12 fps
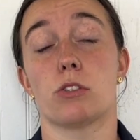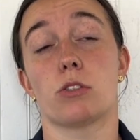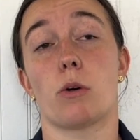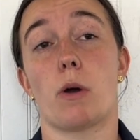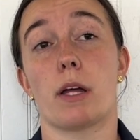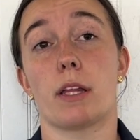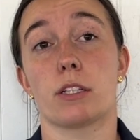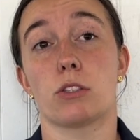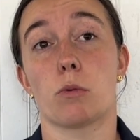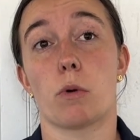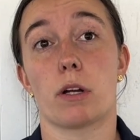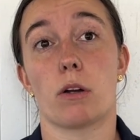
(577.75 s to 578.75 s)
So I like to
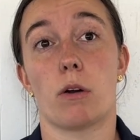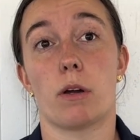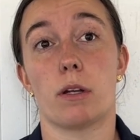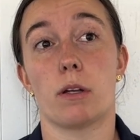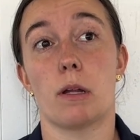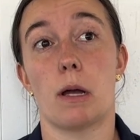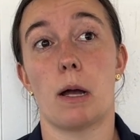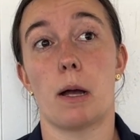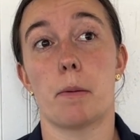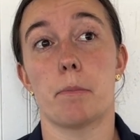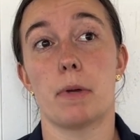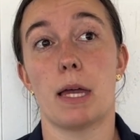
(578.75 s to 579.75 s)
work on
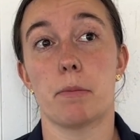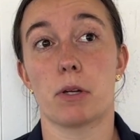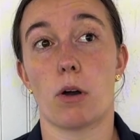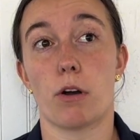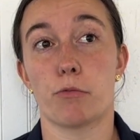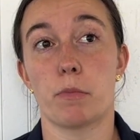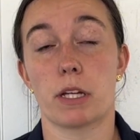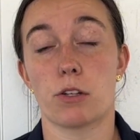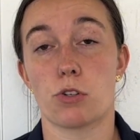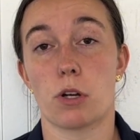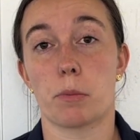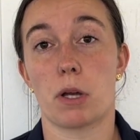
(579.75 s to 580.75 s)
aiming off, making
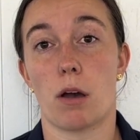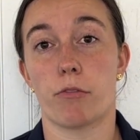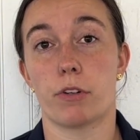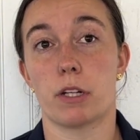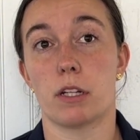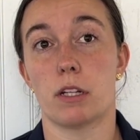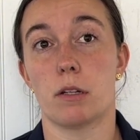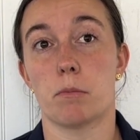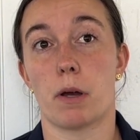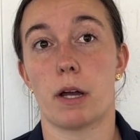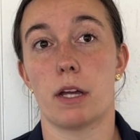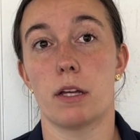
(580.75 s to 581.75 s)
sure I'm confident in
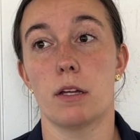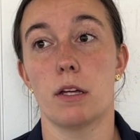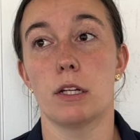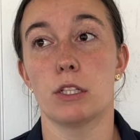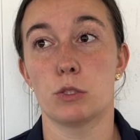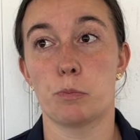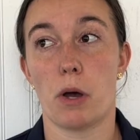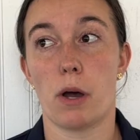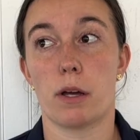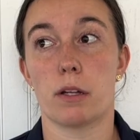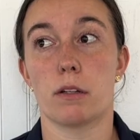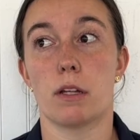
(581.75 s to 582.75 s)
my
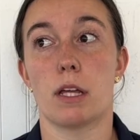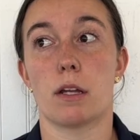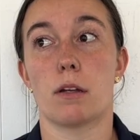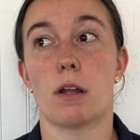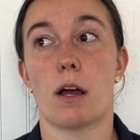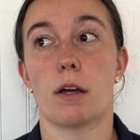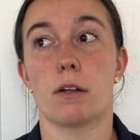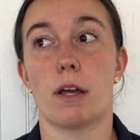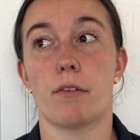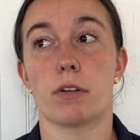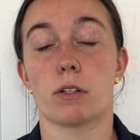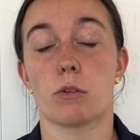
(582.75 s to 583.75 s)
spot and not
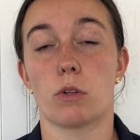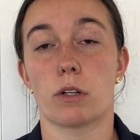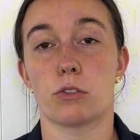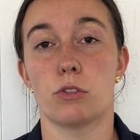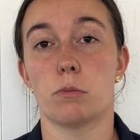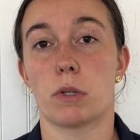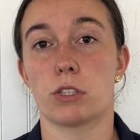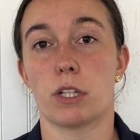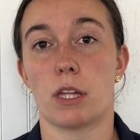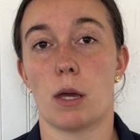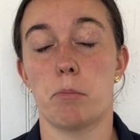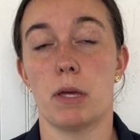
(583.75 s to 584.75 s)
having to look too much at
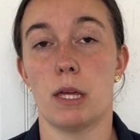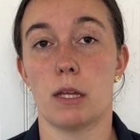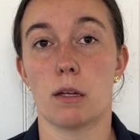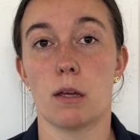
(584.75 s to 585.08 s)
that pin.